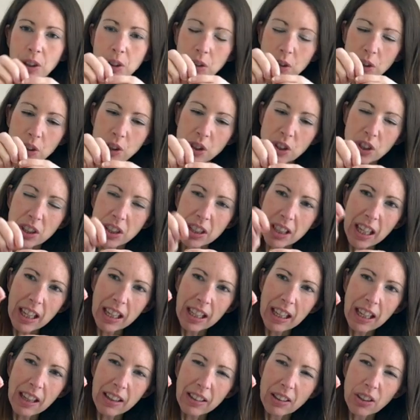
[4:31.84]
could just
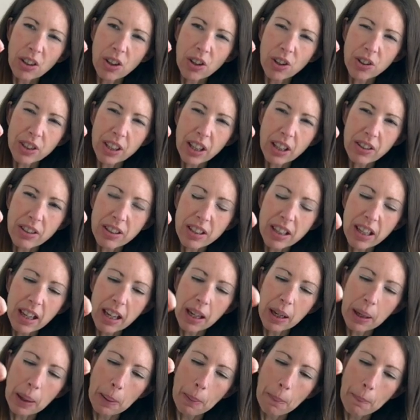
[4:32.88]
take out the cocktail
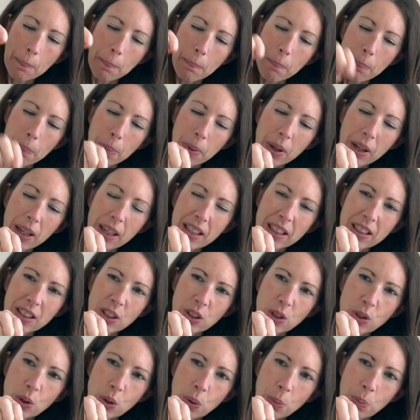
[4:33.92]
stick, put in the
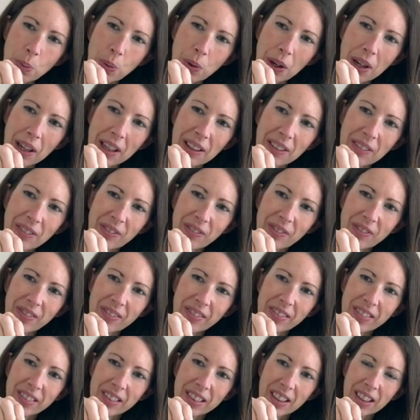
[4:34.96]
strawberry,
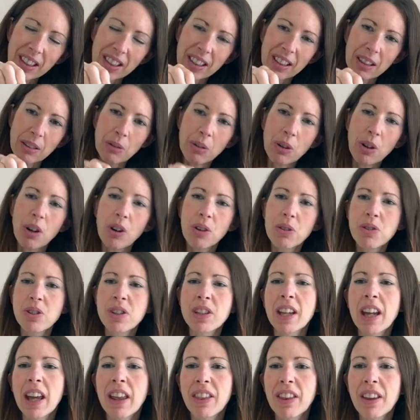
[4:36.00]
and it will hold
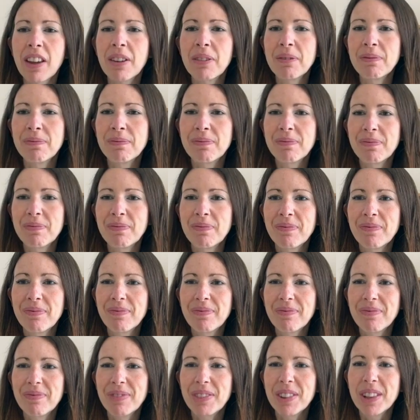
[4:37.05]
together.
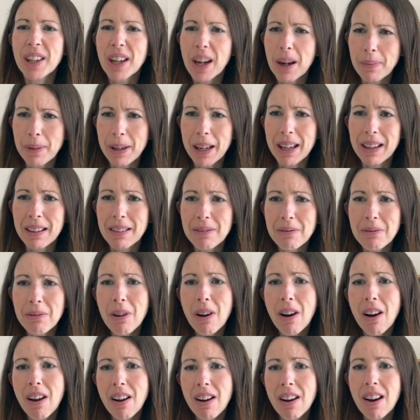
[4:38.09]
Yummy.
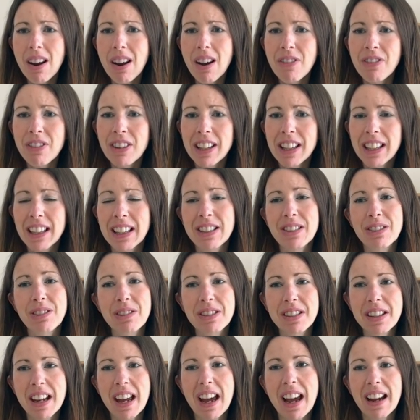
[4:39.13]
What a lovely little
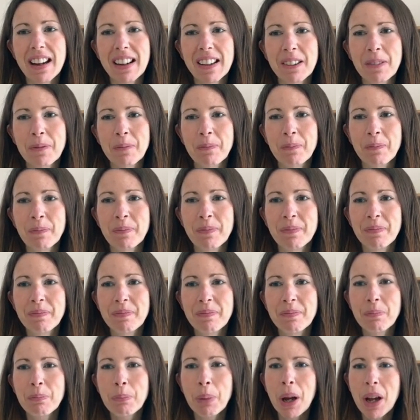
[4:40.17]
snack.
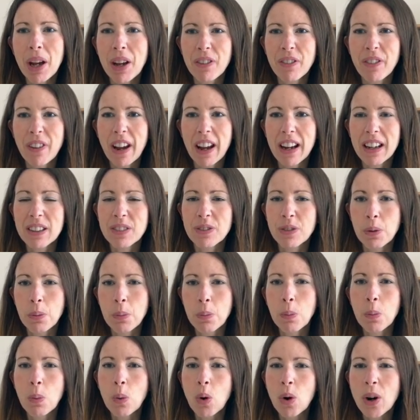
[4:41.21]
Perfect for
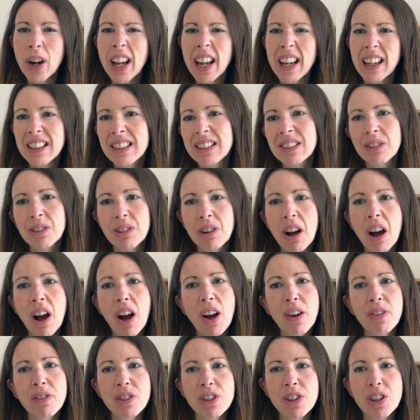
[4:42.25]
mornings or
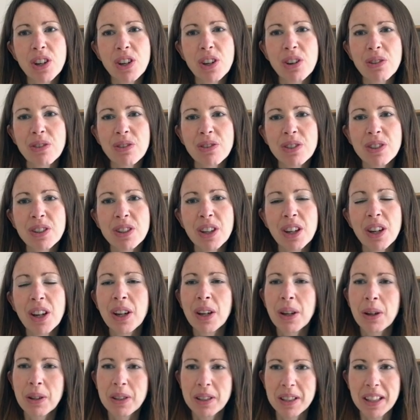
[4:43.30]
afternoons
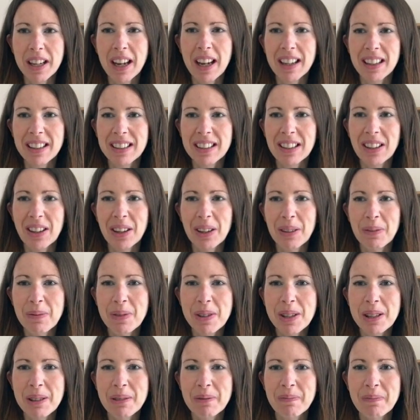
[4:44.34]
snack times.